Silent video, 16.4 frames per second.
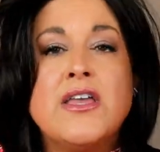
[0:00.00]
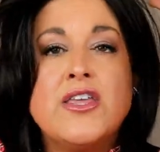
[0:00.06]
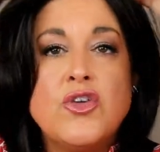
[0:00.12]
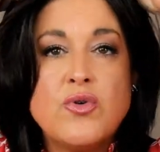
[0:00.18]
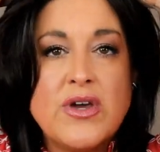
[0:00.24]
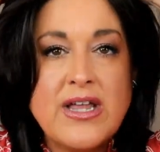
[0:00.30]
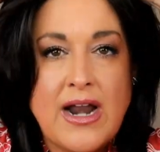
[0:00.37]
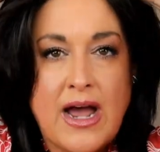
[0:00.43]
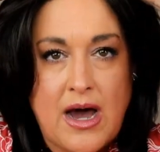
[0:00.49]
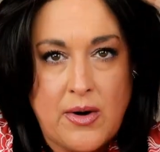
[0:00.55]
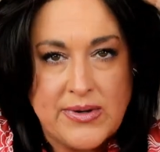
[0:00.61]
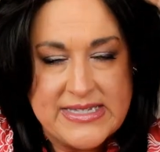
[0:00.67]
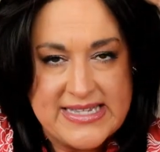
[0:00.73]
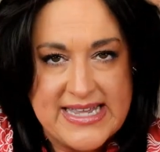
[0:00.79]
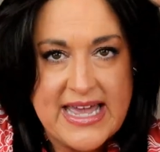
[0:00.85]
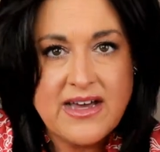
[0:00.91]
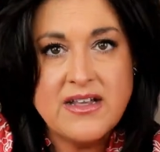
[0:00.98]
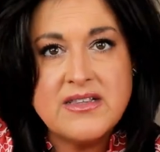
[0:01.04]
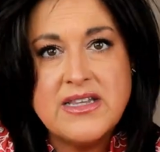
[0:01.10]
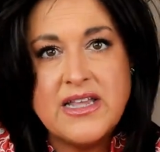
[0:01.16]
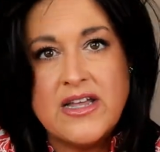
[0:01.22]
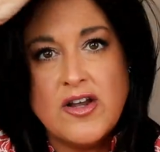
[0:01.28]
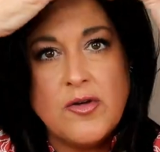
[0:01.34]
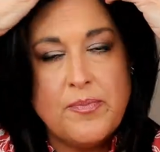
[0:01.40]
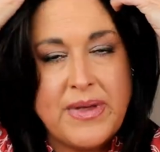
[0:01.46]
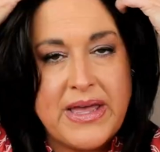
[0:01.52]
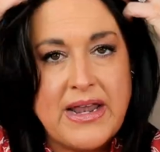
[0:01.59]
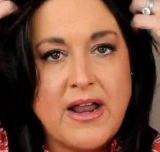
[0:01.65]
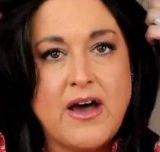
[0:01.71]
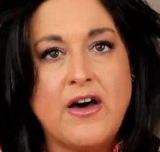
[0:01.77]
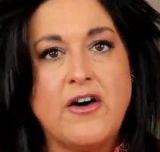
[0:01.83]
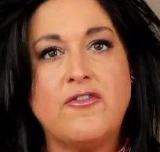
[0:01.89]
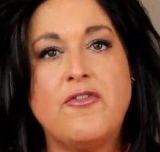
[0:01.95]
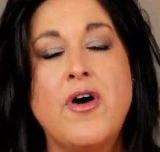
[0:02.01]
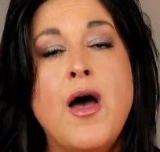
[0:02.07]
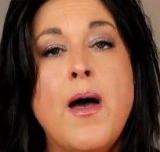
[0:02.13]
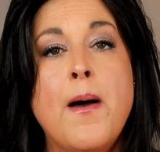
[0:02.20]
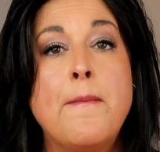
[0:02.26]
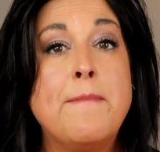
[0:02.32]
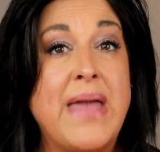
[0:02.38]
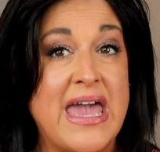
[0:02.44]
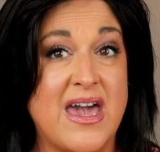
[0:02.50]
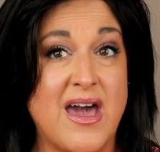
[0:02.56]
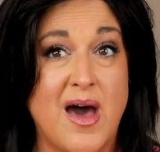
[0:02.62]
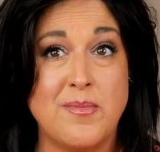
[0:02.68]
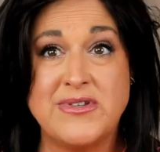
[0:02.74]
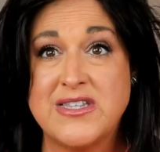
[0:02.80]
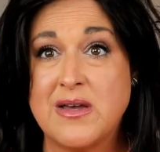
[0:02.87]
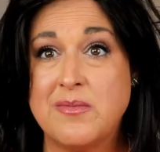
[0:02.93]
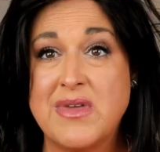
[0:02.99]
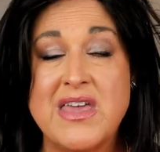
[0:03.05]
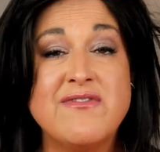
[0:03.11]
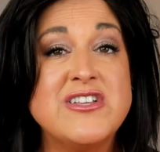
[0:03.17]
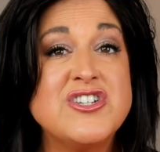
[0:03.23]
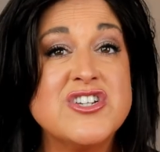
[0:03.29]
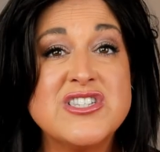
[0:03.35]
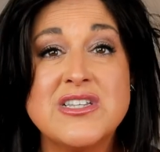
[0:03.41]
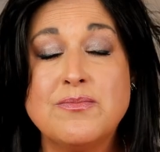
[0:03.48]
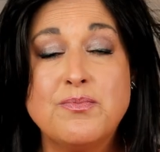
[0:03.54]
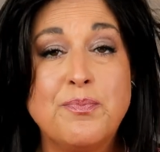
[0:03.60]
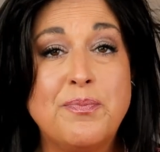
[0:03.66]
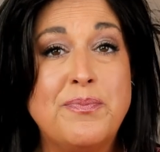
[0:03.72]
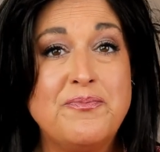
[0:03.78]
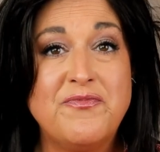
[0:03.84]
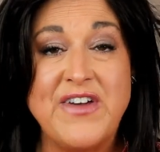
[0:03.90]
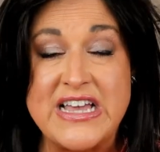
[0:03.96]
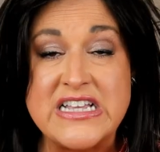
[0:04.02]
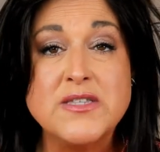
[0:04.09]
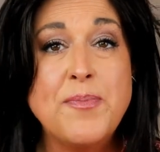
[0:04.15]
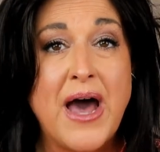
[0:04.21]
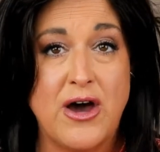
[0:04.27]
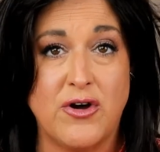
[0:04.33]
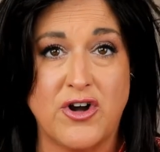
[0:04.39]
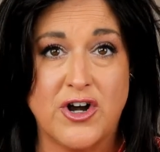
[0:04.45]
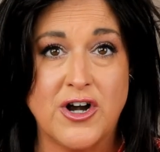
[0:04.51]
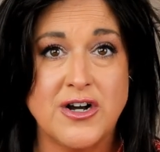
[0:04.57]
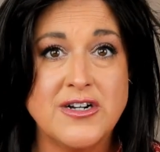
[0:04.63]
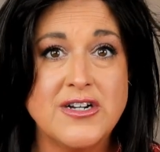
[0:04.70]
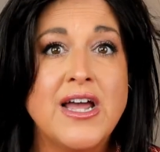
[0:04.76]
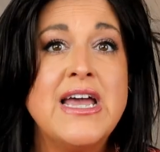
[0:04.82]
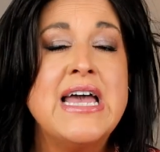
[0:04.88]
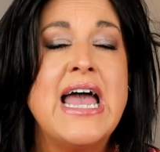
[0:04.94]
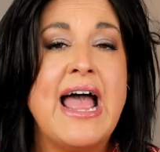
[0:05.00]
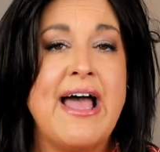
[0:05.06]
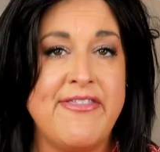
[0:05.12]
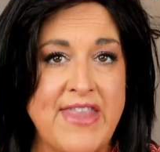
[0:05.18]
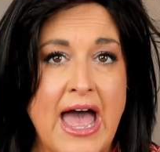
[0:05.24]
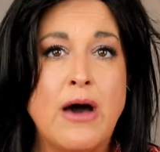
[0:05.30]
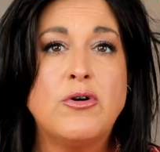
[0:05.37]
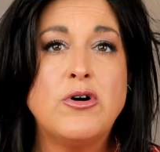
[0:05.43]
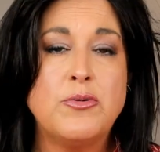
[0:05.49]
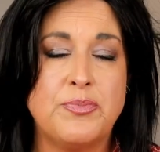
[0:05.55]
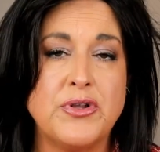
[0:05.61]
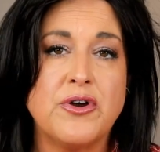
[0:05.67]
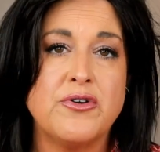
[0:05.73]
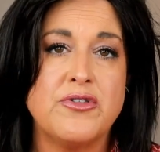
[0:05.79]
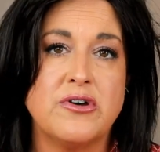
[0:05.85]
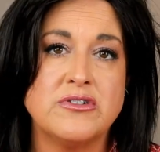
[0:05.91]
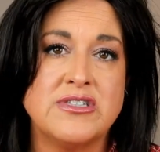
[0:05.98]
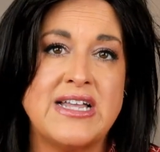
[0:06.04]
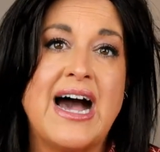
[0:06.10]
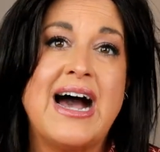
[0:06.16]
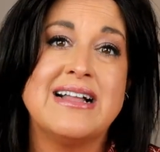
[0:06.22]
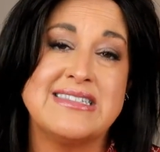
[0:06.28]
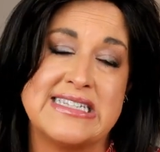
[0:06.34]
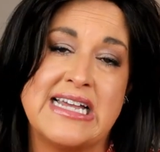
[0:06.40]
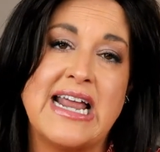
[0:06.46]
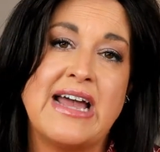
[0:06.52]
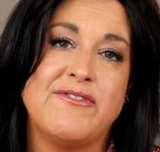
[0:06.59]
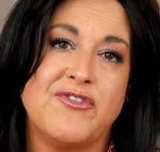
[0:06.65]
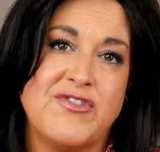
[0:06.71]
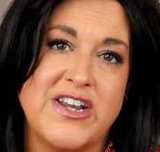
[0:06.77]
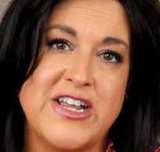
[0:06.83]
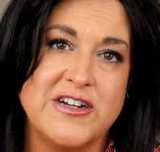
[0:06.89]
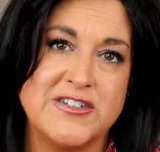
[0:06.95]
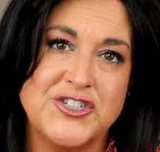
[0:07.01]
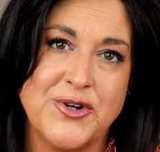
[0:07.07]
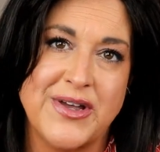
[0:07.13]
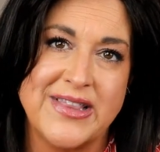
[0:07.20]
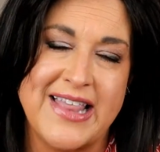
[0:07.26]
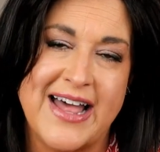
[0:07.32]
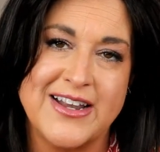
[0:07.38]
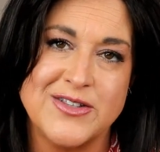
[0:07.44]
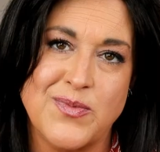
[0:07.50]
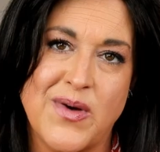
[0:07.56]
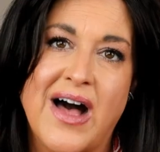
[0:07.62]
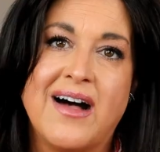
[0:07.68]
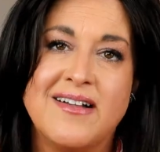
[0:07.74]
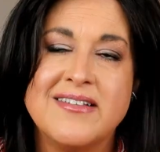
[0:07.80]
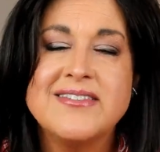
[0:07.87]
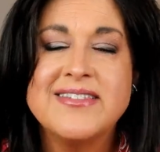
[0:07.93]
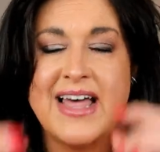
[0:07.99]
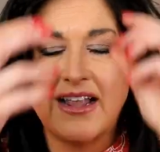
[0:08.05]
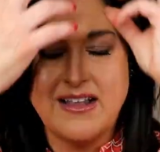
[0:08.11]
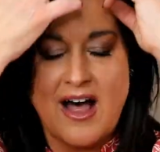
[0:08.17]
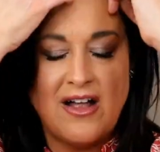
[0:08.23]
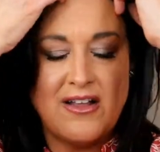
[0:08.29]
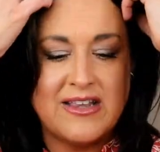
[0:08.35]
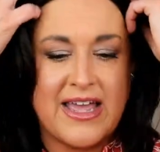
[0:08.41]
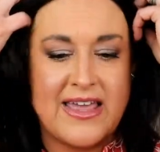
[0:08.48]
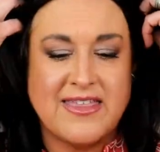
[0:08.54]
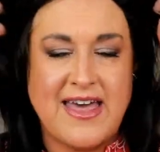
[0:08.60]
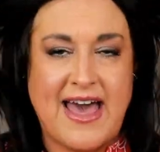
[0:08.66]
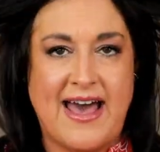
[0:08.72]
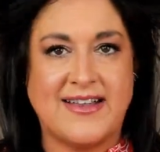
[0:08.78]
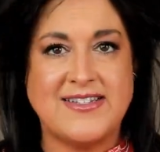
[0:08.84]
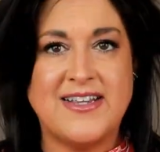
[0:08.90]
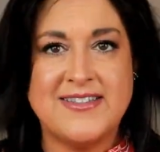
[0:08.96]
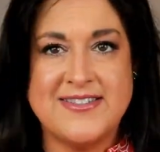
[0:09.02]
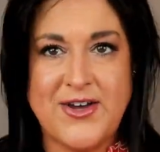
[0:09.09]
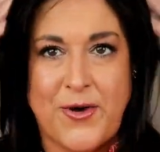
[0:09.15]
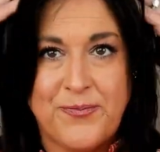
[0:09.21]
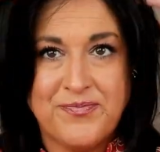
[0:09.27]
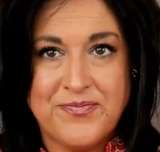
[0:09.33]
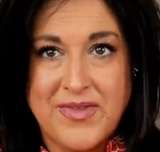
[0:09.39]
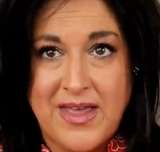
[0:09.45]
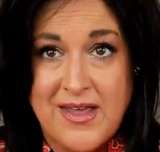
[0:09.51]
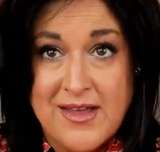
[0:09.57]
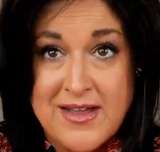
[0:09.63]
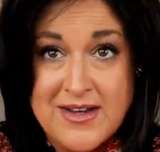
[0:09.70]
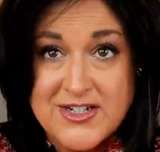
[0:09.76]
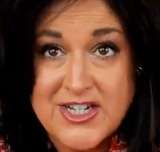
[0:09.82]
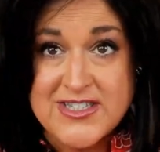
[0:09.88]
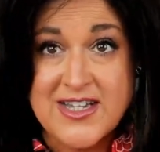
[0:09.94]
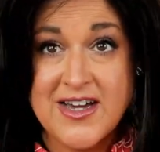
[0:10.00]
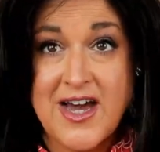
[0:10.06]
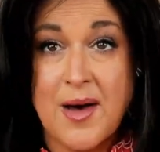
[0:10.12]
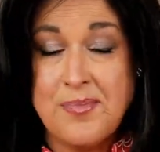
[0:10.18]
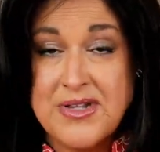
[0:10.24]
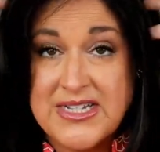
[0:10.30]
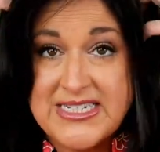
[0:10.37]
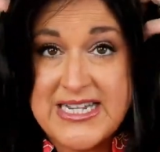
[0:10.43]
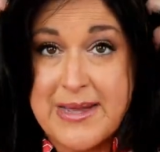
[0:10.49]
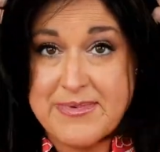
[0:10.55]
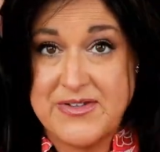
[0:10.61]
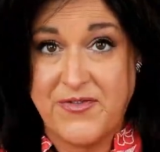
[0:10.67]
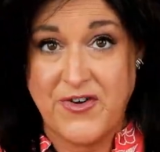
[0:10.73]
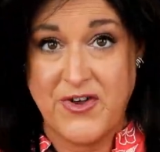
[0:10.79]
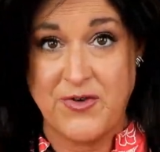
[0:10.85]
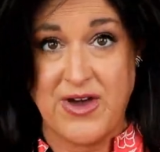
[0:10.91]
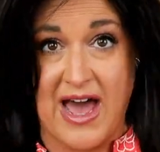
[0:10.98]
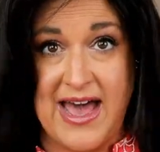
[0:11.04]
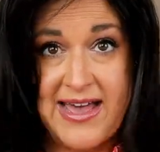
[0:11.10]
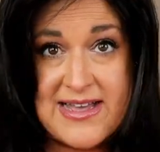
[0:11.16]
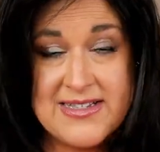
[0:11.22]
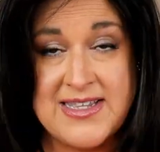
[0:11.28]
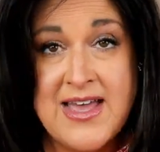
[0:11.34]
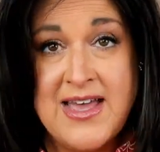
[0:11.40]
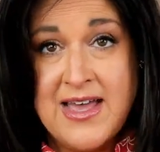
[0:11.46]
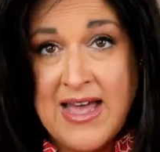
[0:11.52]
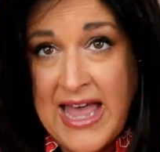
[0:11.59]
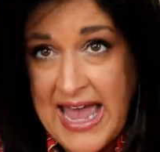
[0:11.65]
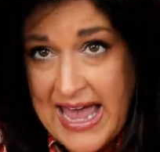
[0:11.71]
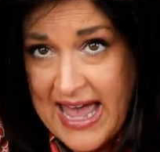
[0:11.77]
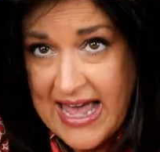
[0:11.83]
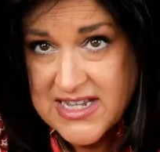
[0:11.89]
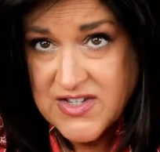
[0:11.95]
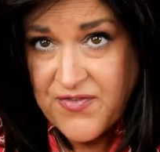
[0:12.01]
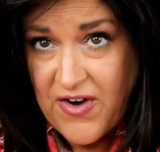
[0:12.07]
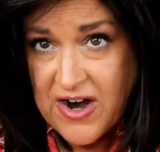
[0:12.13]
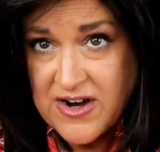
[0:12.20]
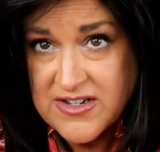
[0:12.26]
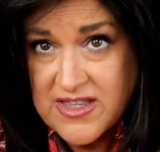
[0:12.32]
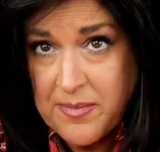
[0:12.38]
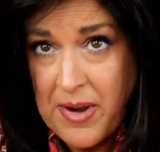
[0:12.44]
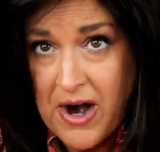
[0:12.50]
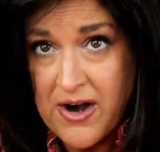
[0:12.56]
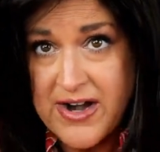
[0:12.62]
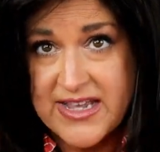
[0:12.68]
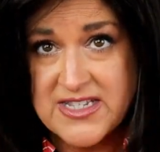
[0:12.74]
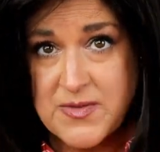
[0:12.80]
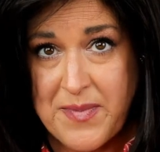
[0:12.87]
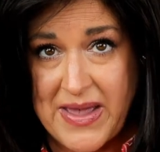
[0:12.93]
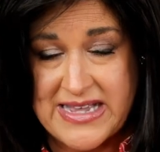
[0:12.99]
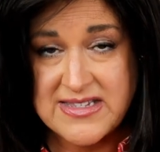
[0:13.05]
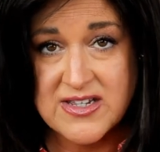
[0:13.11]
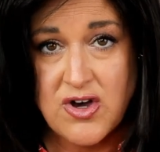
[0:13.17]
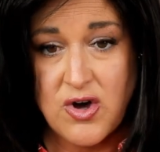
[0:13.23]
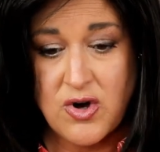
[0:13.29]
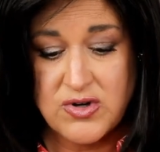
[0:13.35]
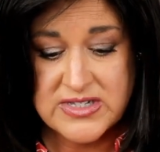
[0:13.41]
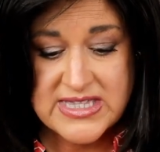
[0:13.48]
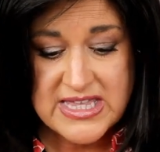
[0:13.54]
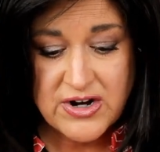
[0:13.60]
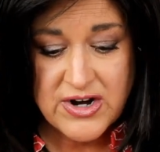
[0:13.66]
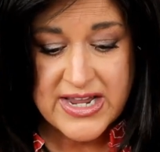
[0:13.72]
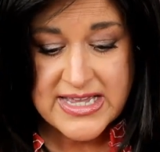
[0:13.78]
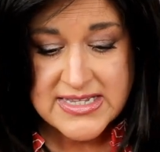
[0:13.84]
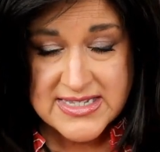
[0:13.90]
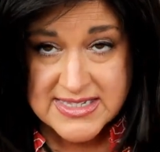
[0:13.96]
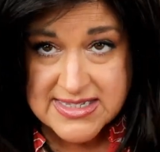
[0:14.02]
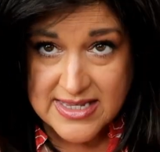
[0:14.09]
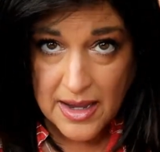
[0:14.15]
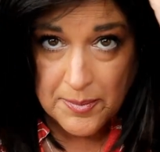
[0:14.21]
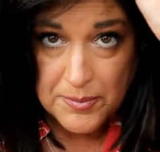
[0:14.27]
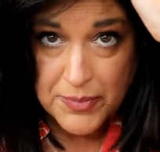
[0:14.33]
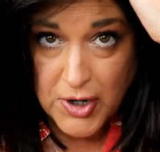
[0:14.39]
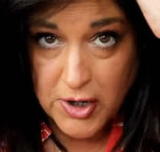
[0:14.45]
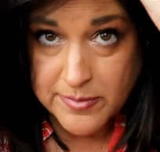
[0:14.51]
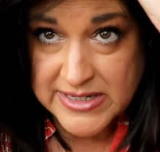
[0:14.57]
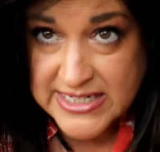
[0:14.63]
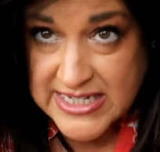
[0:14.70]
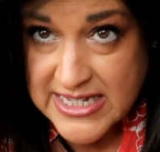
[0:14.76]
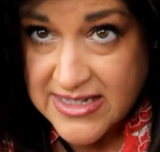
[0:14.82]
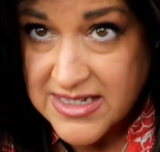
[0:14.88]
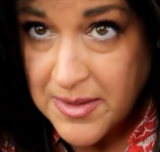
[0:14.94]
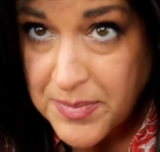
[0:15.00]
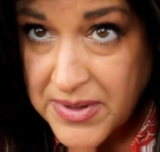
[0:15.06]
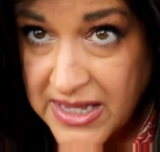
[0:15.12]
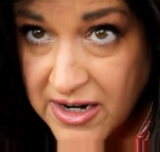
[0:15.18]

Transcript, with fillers: You can always take a little bit of makeup, some even just some face powder and that will blur those knots. And I have a video showing that as well. I'll, I'll link that. So just a couple of tips for you guys as far as the parting space goes, there is some permatease up